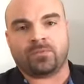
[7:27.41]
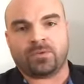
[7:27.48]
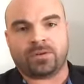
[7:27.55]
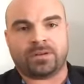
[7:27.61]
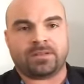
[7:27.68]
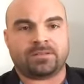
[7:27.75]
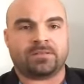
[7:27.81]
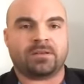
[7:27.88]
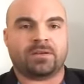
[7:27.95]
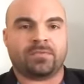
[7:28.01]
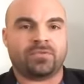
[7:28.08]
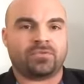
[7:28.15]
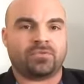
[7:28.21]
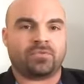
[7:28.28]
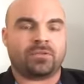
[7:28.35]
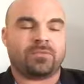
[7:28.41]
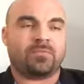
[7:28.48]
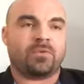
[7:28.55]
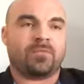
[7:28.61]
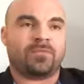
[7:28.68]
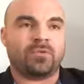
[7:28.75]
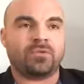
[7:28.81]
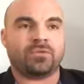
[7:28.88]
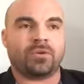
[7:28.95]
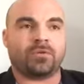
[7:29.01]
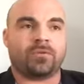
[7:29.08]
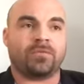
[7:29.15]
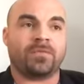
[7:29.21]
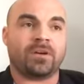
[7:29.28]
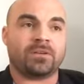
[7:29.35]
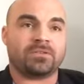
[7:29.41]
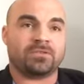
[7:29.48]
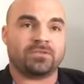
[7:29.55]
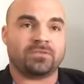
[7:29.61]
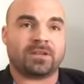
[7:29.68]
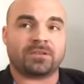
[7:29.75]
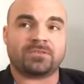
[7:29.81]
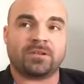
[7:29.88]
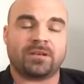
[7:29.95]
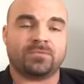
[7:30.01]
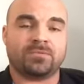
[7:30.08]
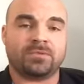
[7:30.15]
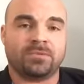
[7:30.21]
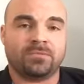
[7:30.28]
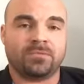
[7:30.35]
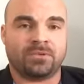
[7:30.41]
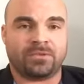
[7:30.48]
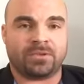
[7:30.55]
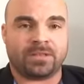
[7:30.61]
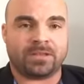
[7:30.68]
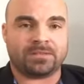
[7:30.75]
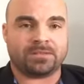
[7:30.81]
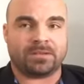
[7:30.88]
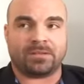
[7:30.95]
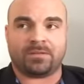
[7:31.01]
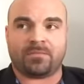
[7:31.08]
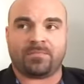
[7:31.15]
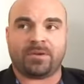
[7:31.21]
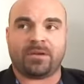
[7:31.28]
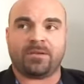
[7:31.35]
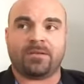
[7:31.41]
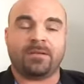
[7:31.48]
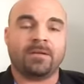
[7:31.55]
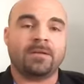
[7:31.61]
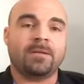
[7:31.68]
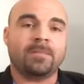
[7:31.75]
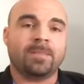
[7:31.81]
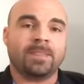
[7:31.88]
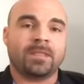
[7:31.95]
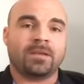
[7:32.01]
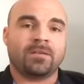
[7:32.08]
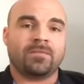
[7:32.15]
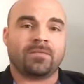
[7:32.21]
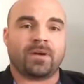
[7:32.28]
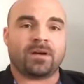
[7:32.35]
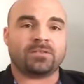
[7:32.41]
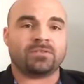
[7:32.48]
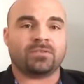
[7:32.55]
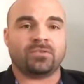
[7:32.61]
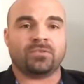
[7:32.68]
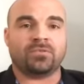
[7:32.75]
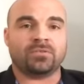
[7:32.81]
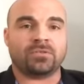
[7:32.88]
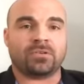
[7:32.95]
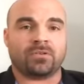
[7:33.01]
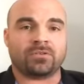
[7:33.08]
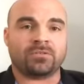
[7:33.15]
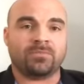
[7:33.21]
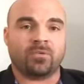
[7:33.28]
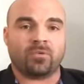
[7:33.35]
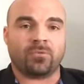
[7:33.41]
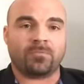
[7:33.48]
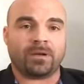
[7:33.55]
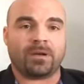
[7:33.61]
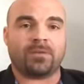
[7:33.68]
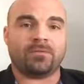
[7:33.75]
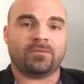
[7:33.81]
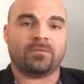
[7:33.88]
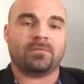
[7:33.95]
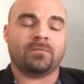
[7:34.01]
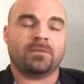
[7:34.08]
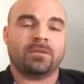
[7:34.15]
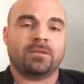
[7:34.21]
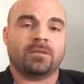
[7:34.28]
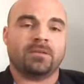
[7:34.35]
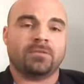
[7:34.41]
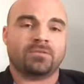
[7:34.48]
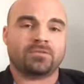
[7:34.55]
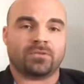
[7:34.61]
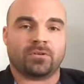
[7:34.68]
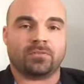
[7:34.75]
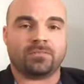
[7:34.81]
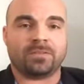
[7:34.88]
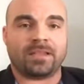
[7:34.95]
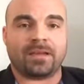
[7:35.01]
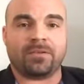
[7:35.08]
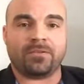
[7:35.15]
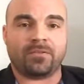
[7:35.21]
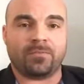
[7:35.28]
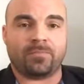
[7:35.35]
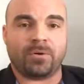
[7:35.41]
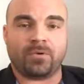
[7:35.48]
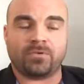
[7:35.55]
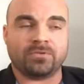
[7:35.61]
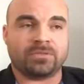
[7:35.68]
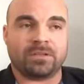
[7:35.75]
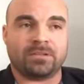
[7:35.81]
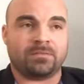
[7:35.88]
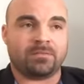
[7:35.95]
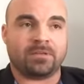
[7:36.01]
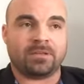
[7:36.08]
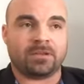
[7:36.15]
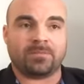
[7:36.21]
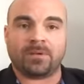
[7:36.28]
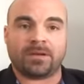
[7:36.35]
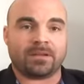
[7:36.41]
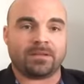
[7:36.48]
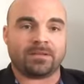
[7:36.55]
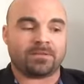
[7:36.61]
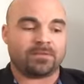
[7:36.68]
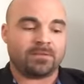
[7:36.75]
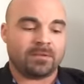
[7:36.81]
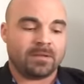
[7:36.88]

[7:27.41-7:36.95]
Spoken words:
that's not the truth. If you turn on Fox News, actually I was doing it yesterday and comparing, Fox News talks more about Trump down in the polls than anybody else.